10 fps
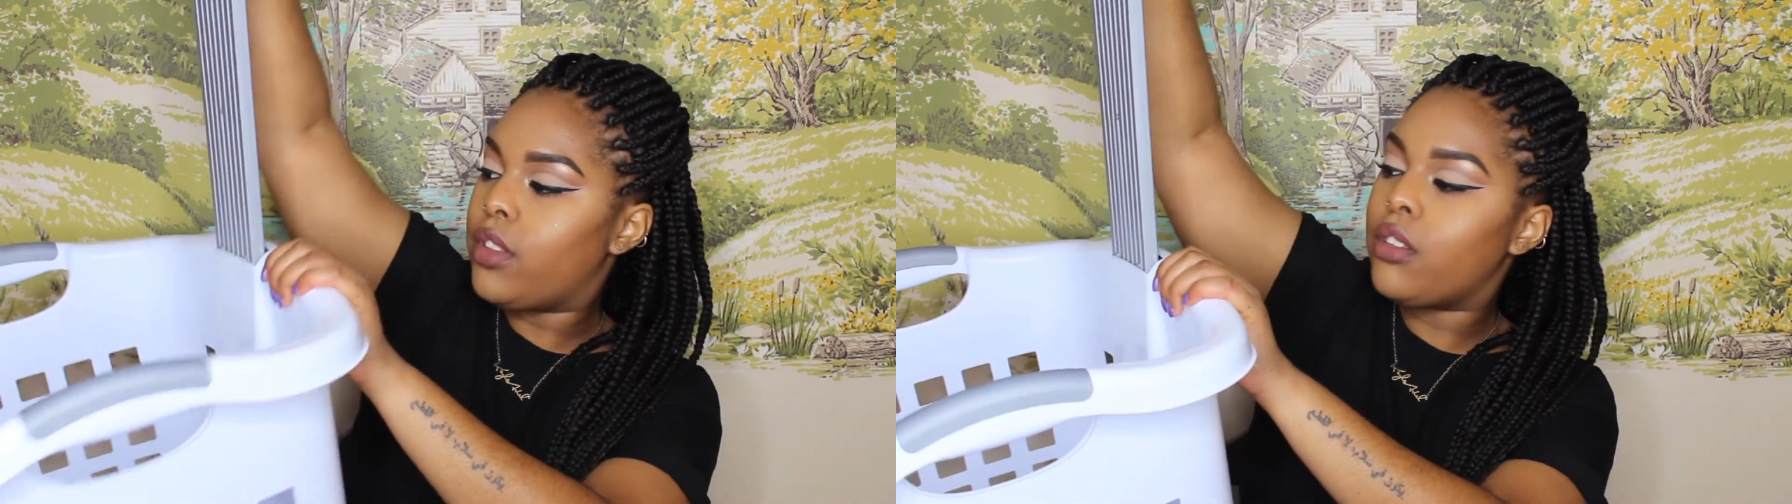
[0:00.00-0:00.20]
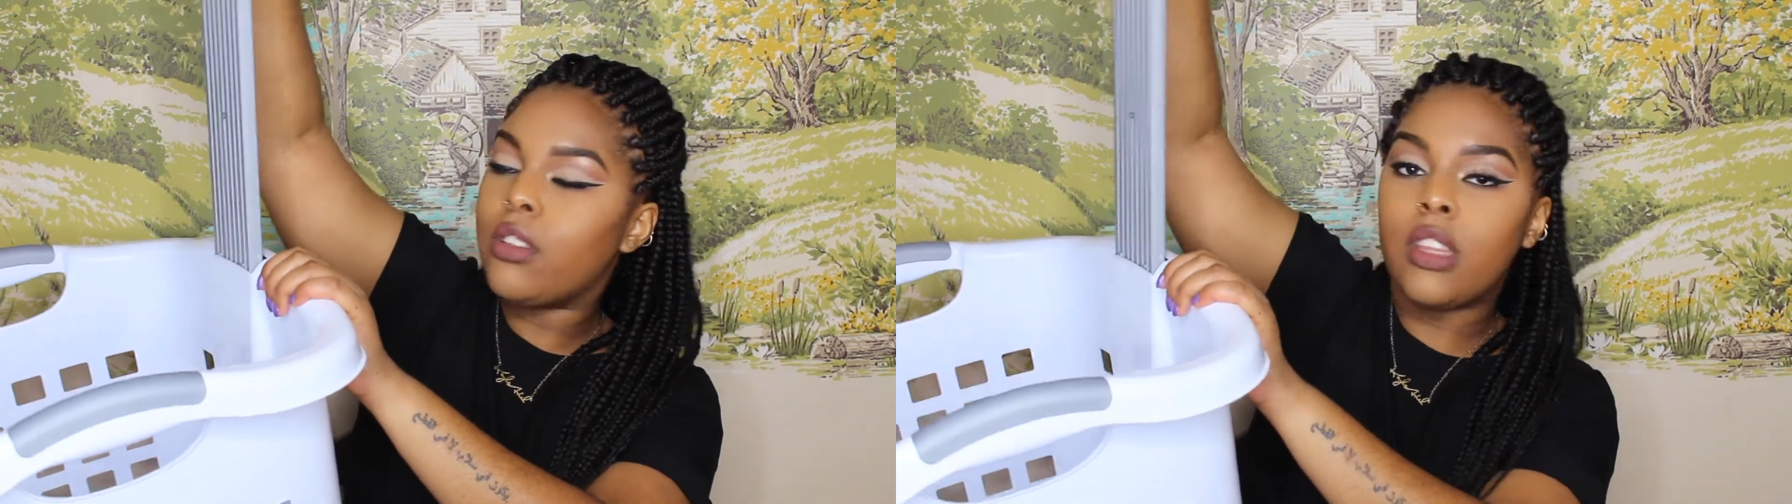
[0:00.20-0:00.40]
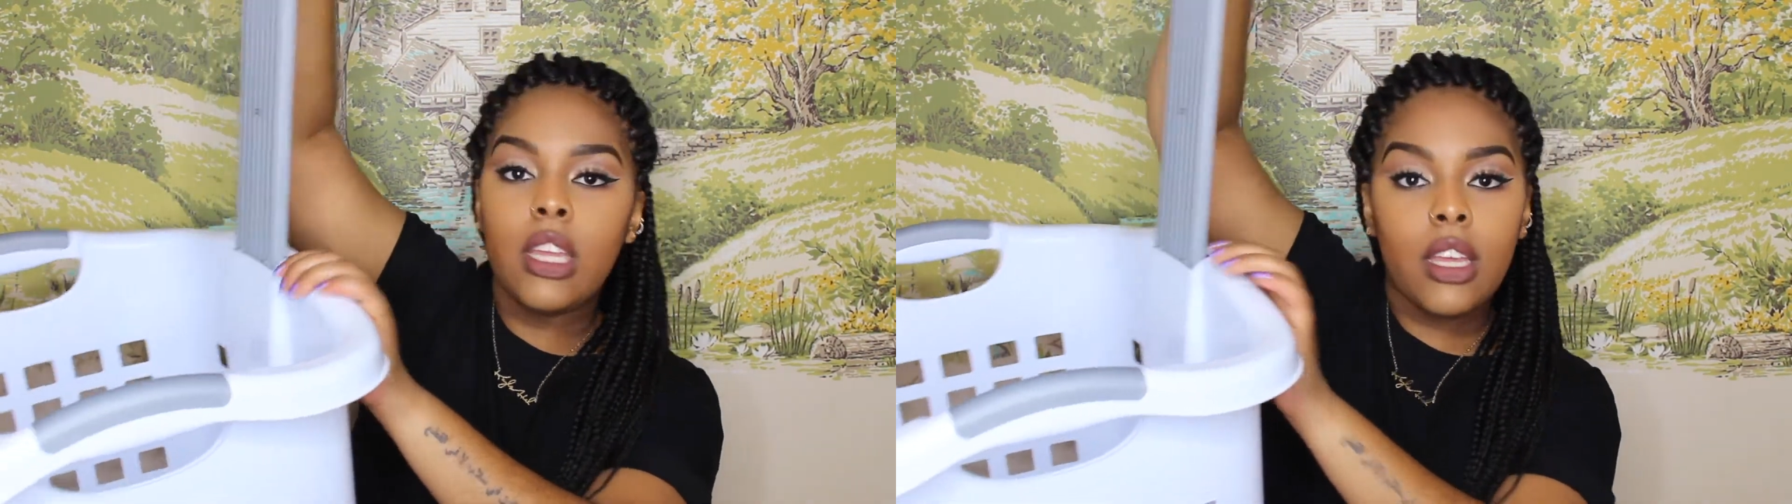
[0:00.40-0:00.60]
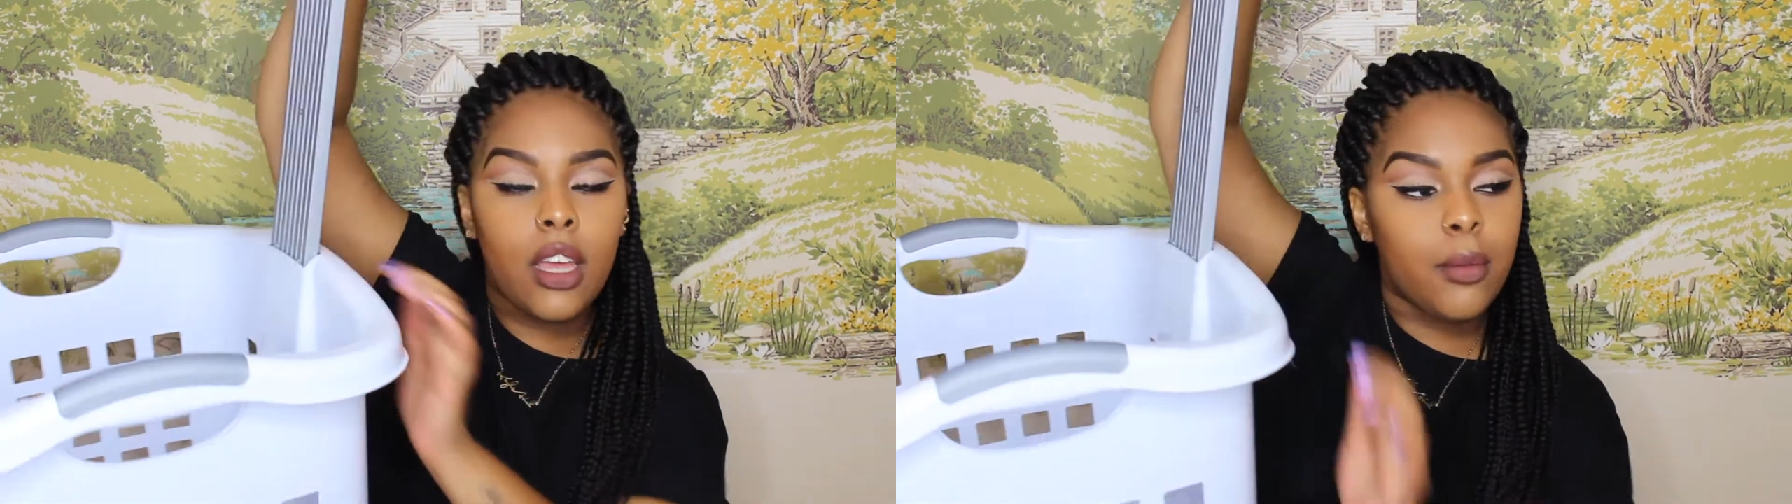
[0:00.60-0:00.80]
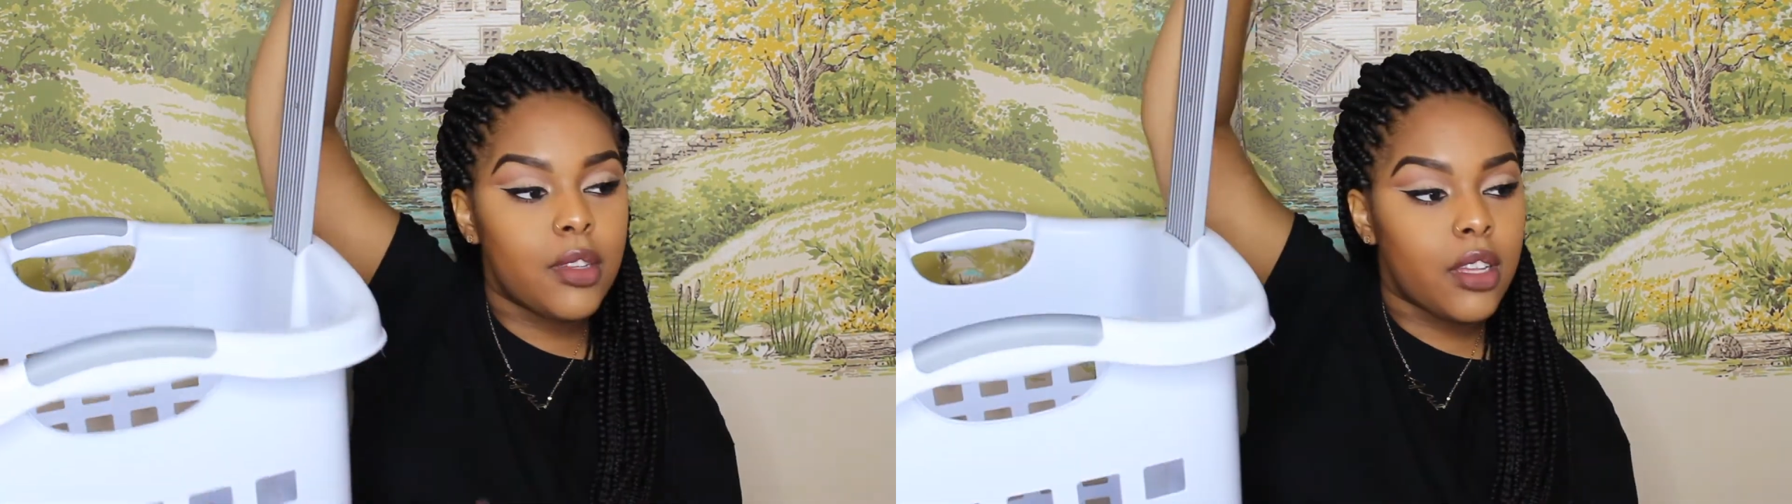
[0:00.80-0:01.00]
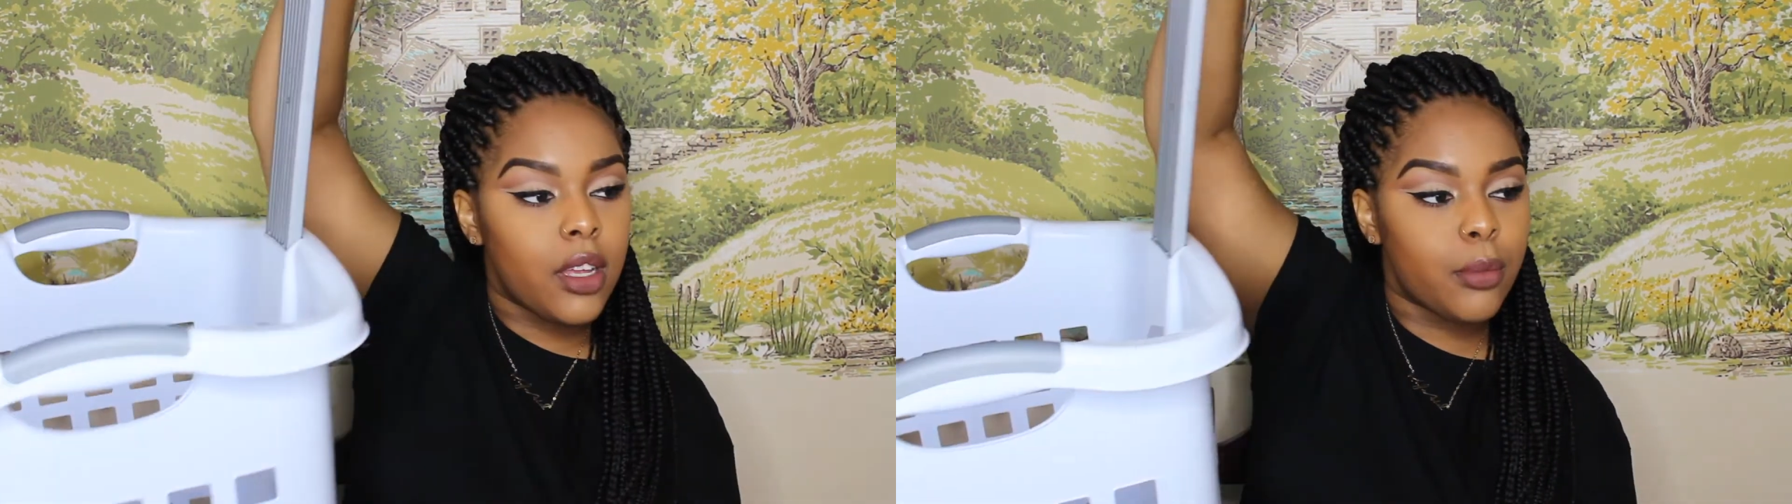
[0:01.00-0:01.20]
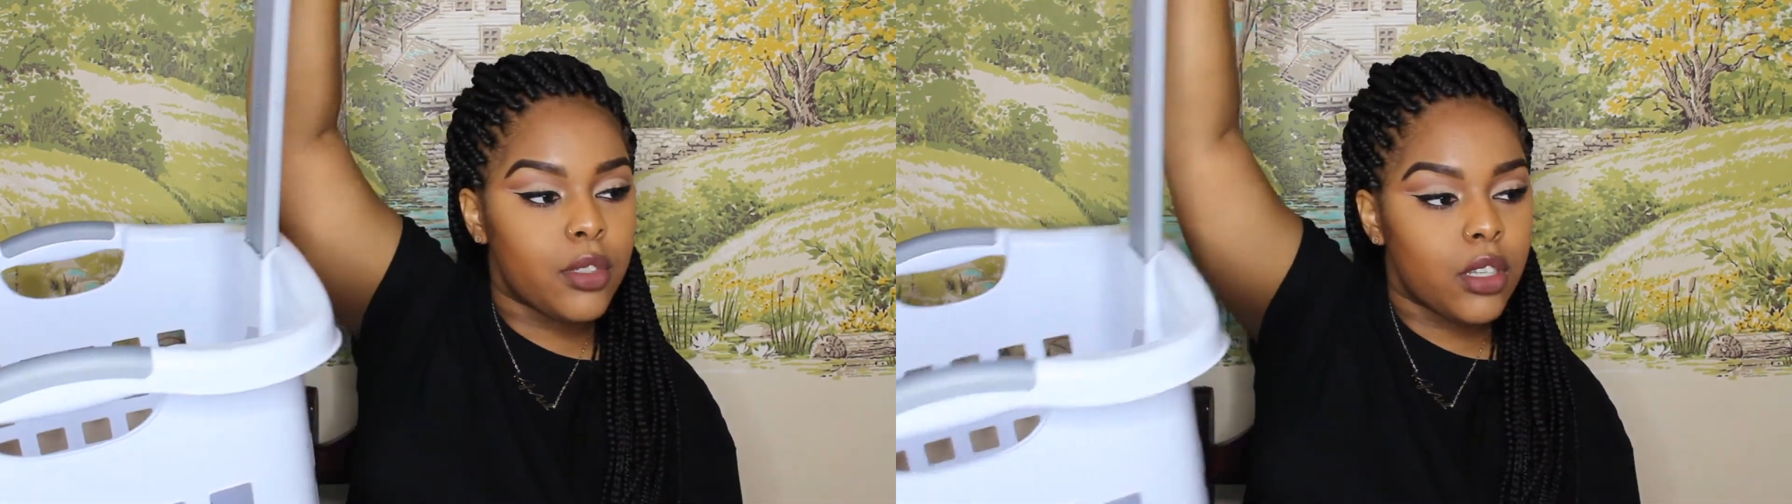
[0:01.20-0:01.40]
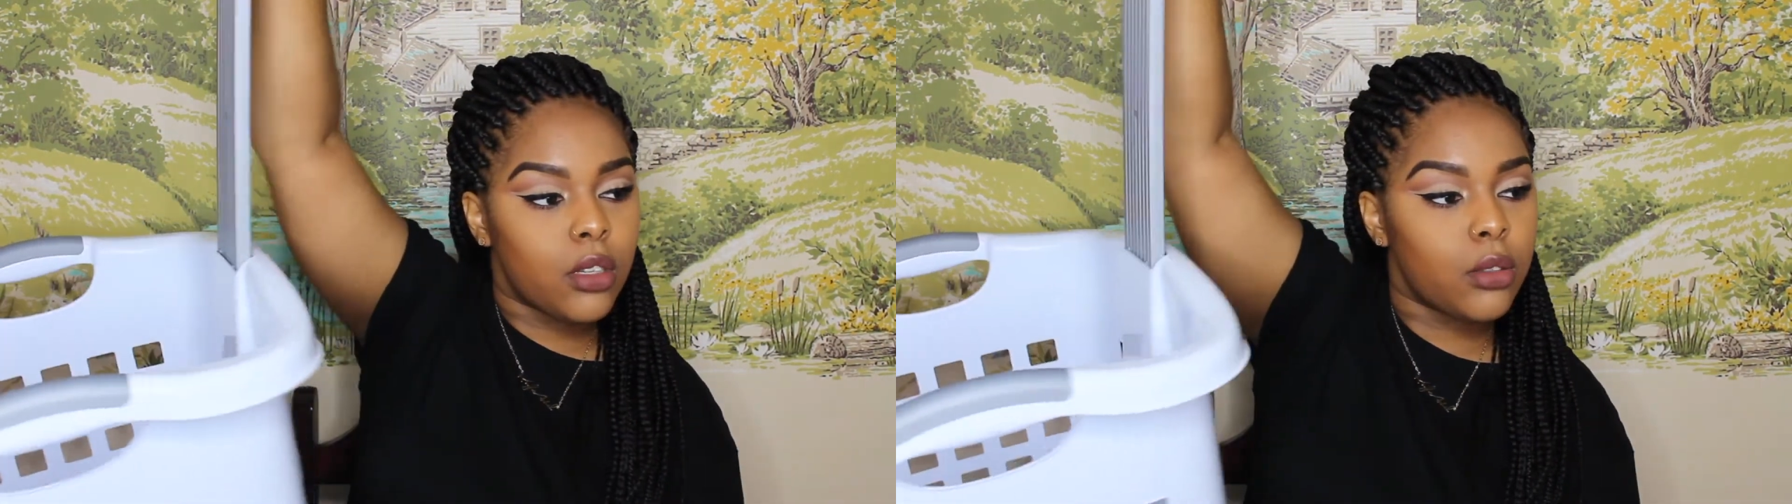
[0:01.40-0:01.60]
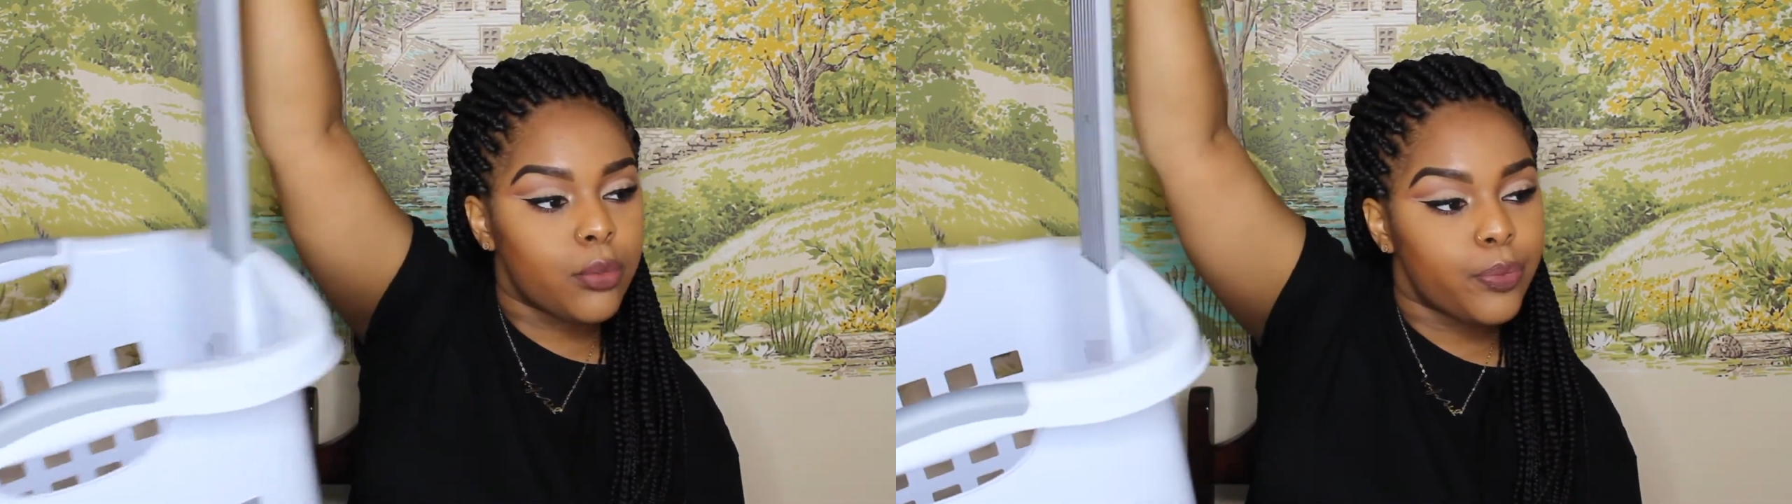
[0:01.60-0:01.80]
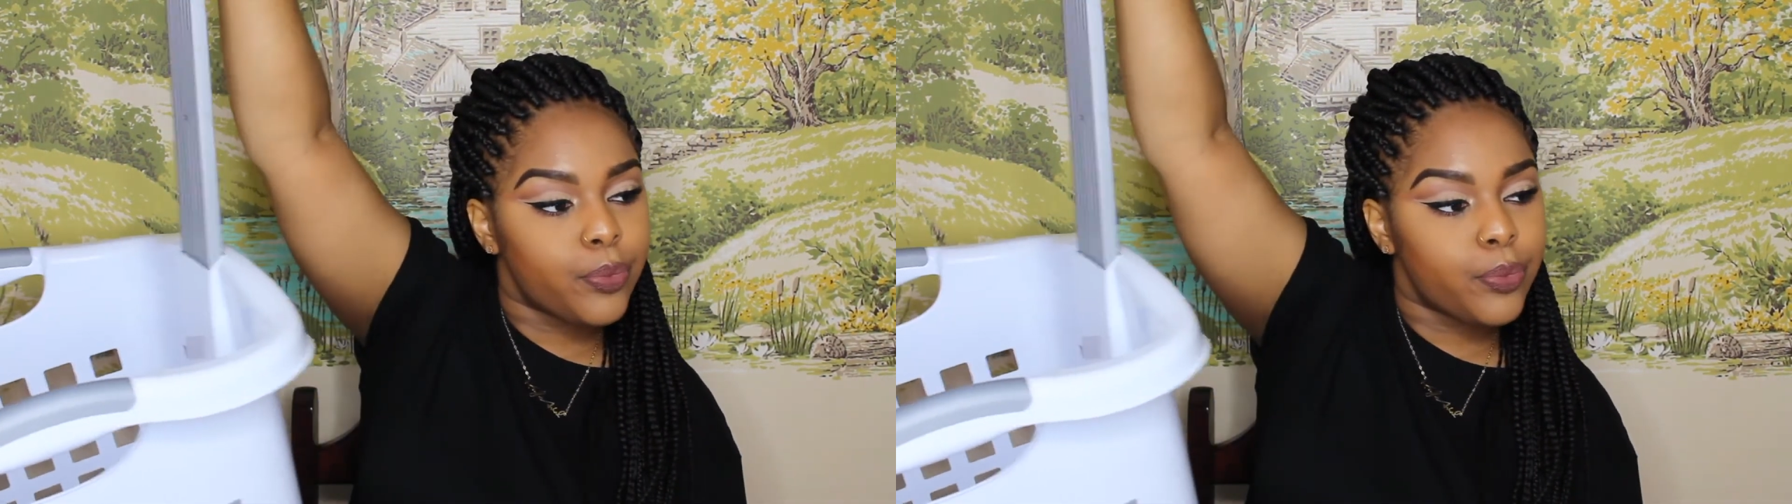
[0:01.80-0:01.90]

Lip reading: this little thing comes up, so